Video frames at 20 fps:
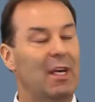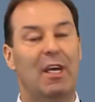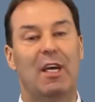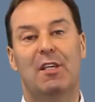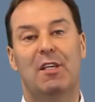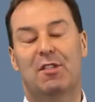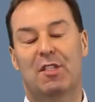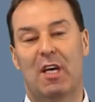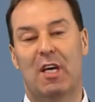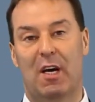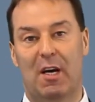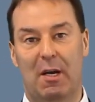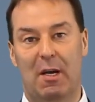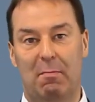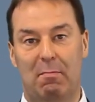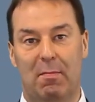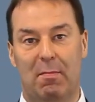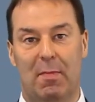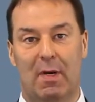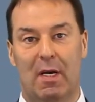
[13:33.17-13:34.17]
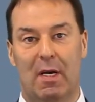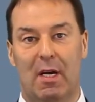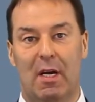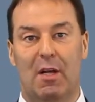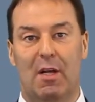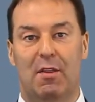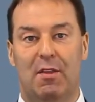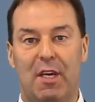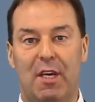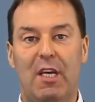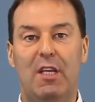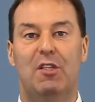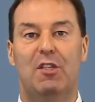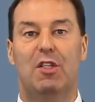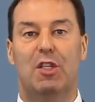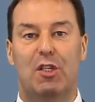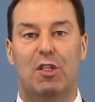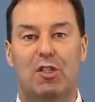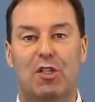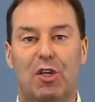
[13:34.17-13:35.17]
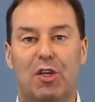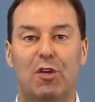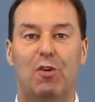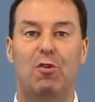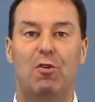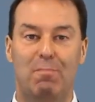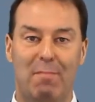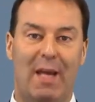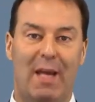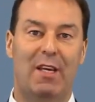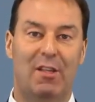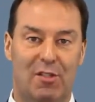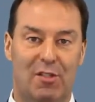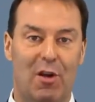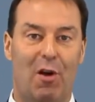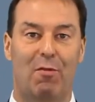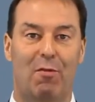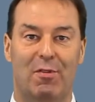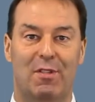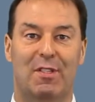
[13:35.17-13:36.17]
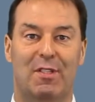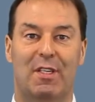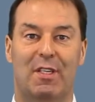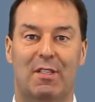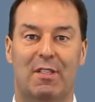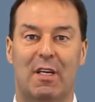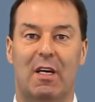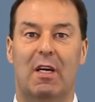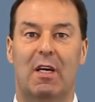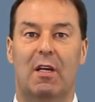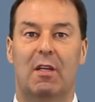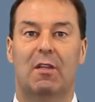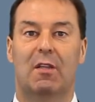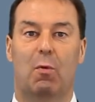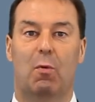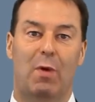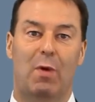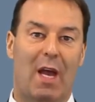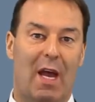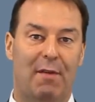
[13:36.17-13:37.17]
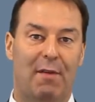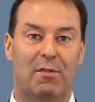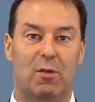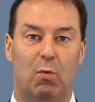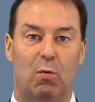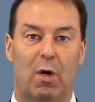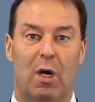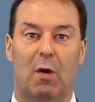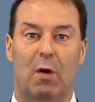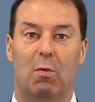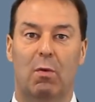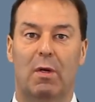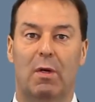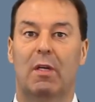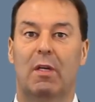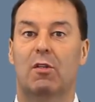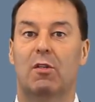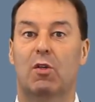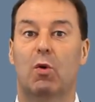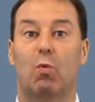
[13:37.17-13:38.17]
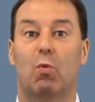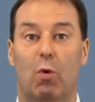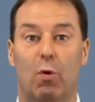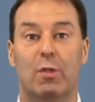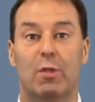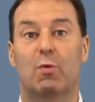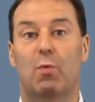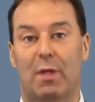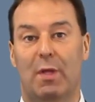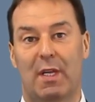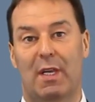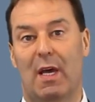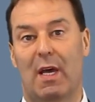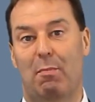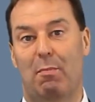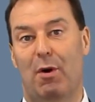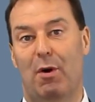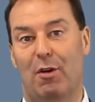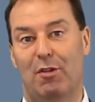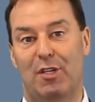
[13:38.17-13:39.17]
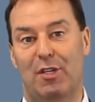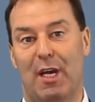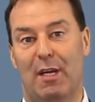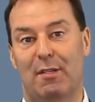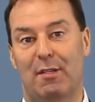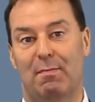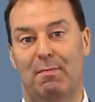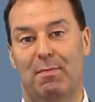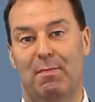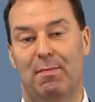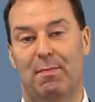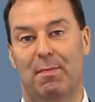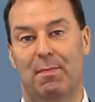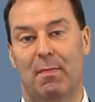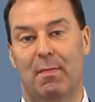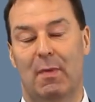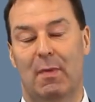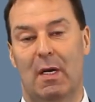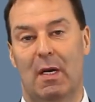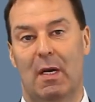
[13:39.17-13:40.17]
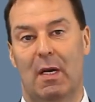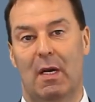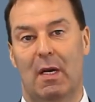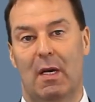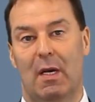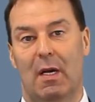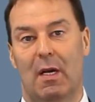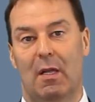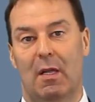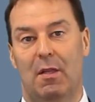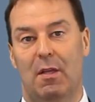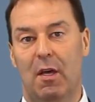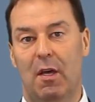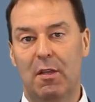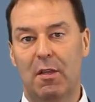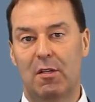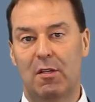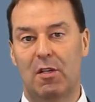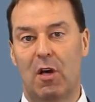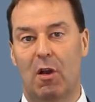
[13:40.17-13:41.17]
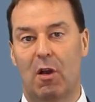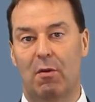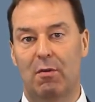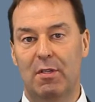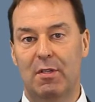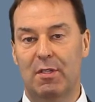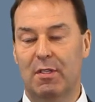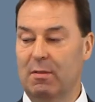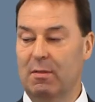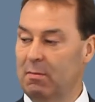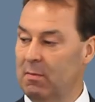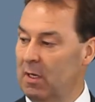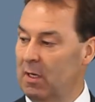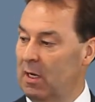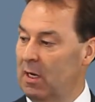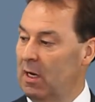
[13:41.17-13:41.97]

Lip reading: is time. These are the 2 main tolerances that we have to work towards within our project. The other tolerances